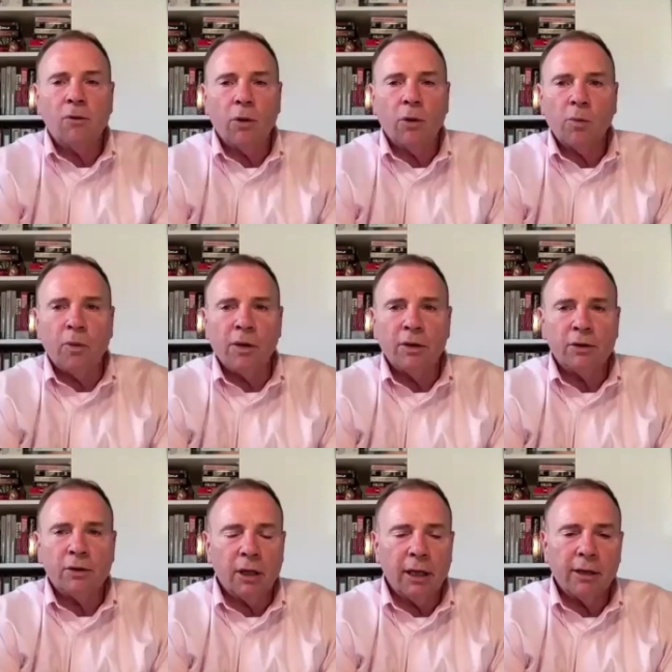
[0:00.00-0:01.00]
of course,
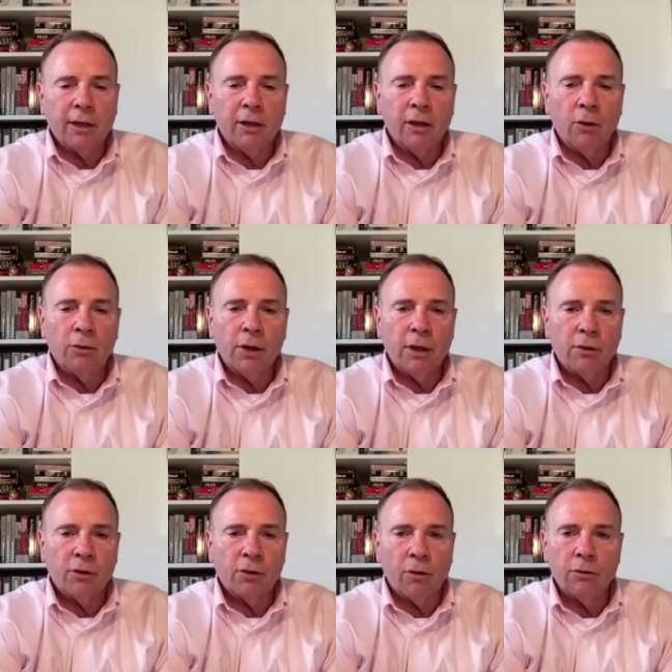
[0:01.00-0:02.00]
President Zelensky knows
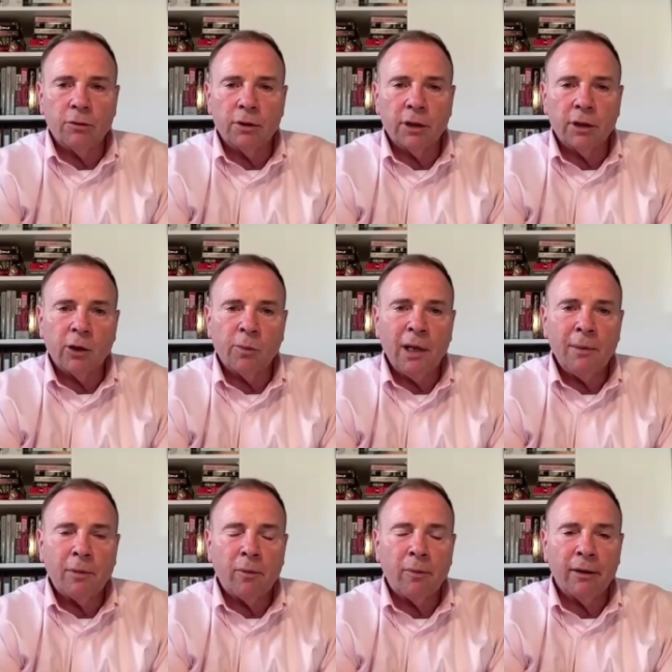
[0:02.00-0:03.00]
his soldiers and his
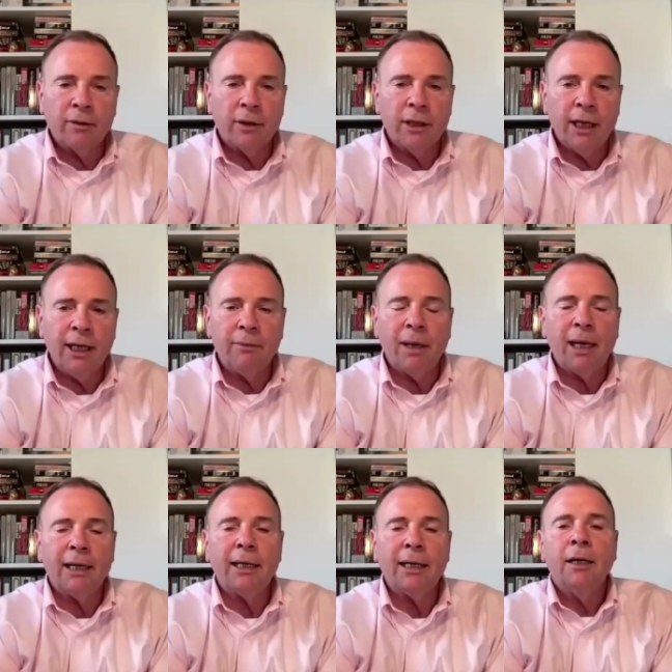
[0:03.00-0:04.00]
people better than
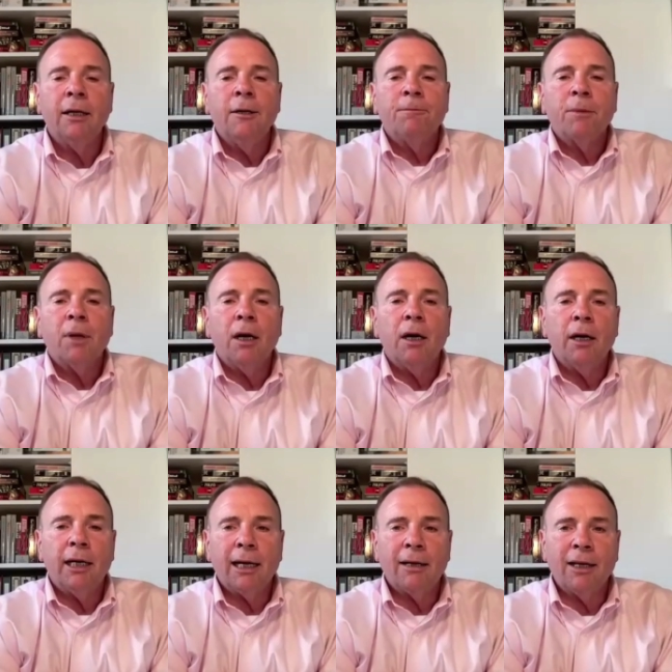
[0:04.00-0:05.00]
anybody.
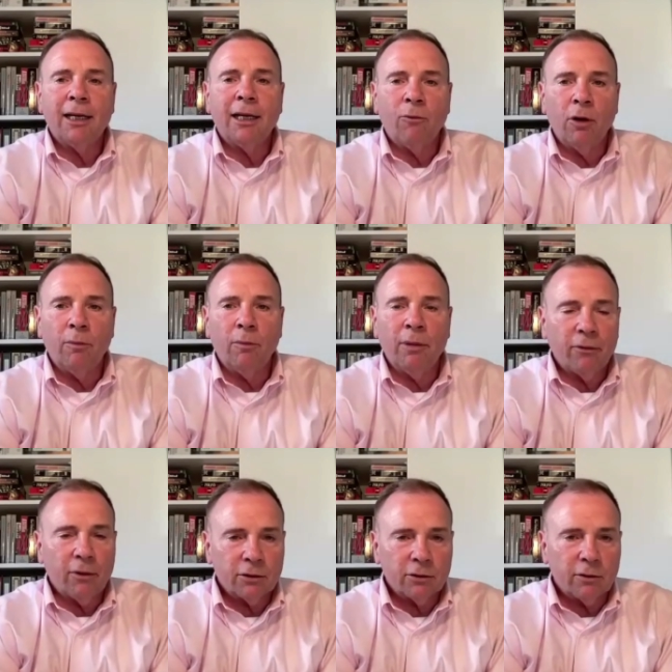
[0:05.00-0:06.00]
And I think it will be
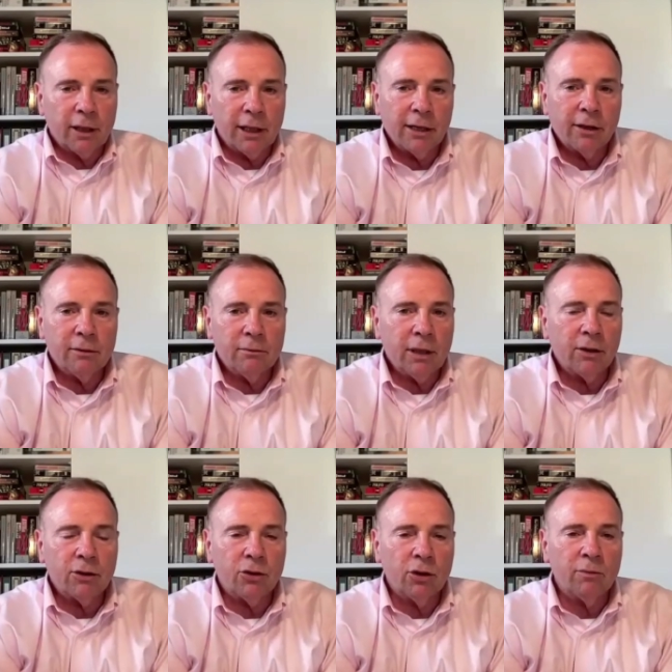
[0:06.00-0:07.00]
frustrating, as
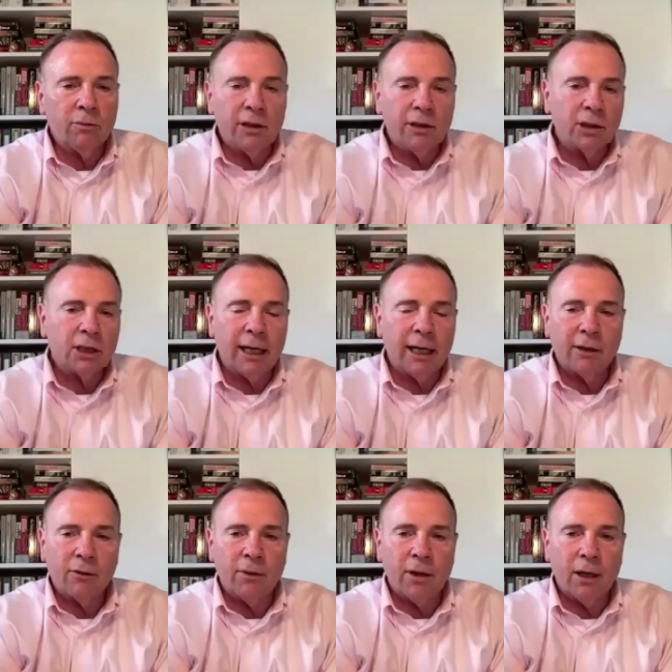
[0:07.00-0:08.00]
it should be, just like
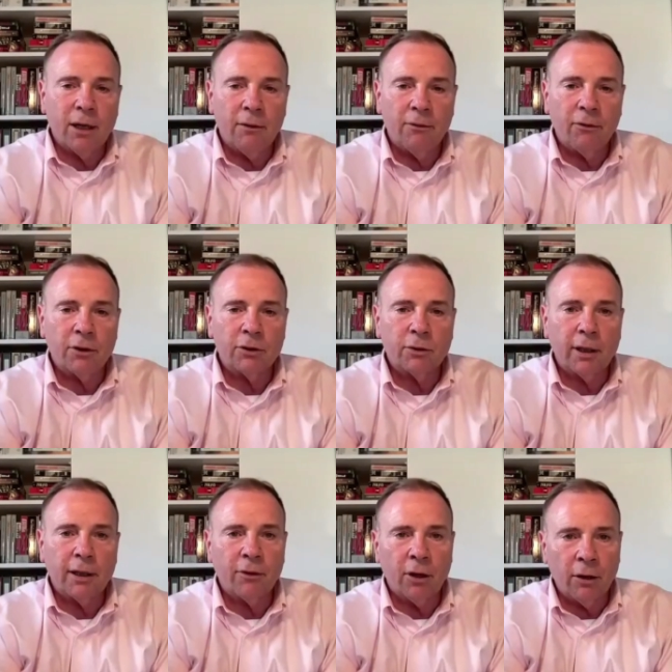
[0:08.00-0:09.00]
it's
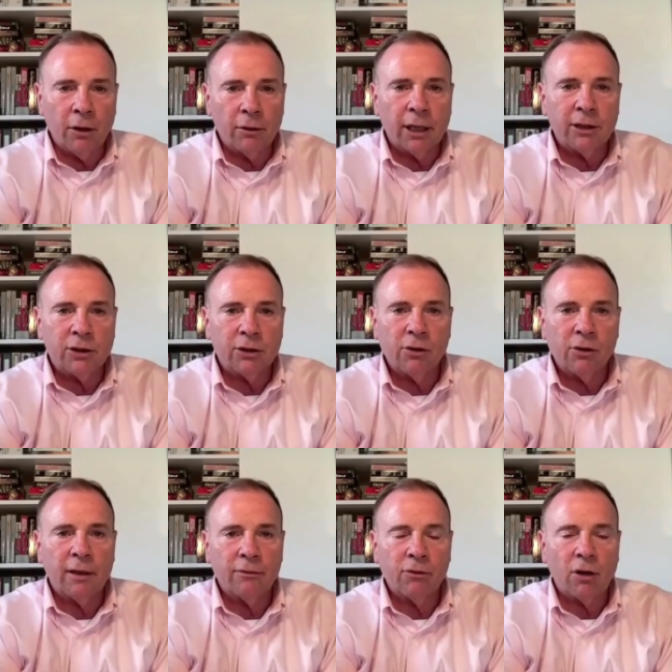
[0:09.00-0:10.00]
frustrating for other nations
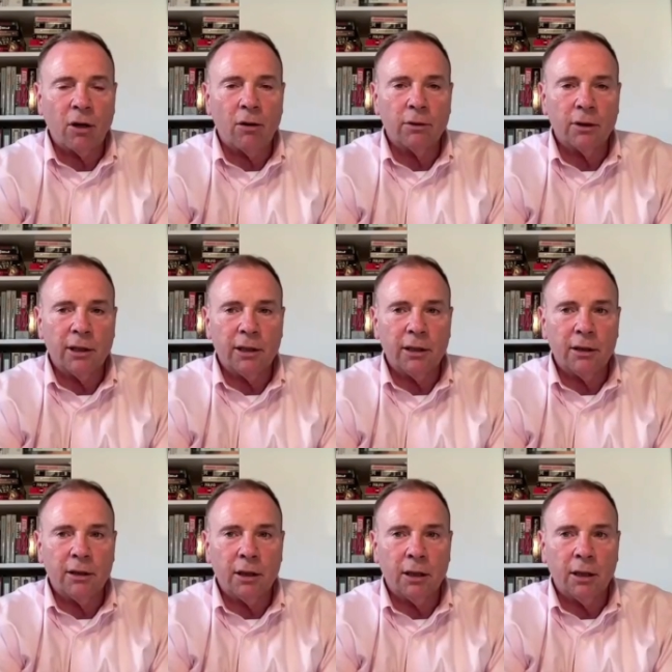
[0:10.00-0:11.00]
that have sought
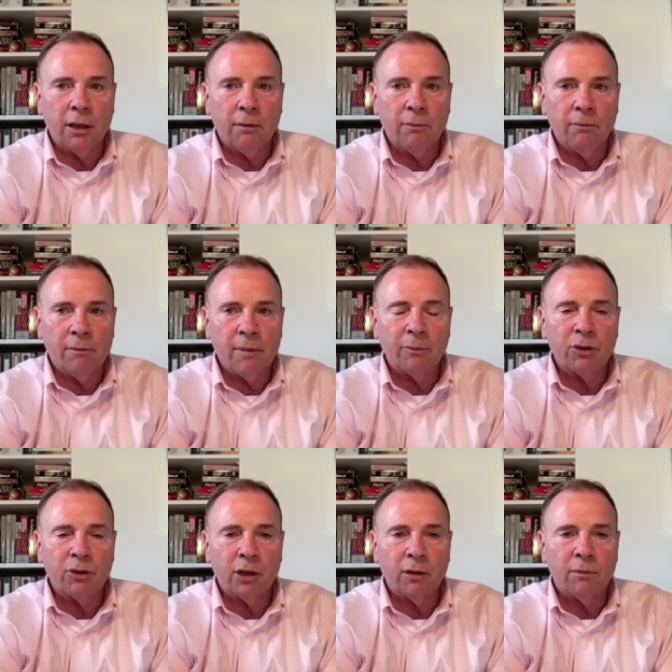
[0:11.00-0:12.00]

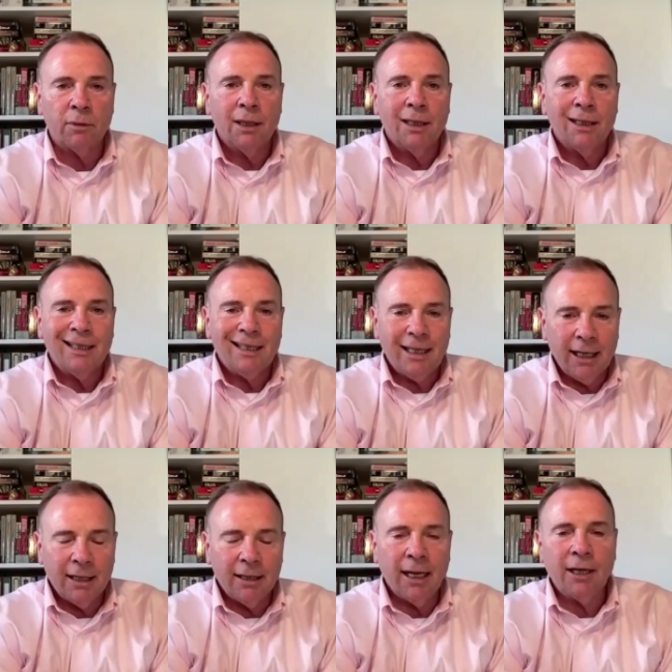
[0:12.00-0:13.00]
membership
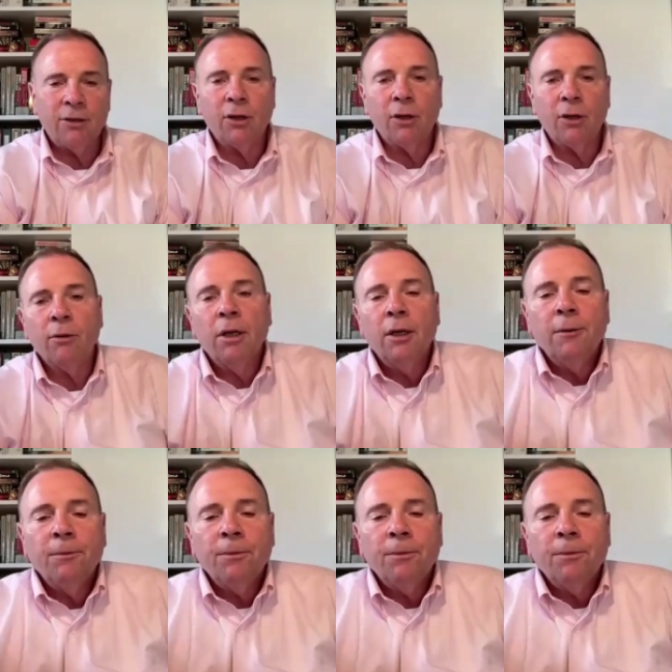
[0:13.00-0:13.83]
in NATO.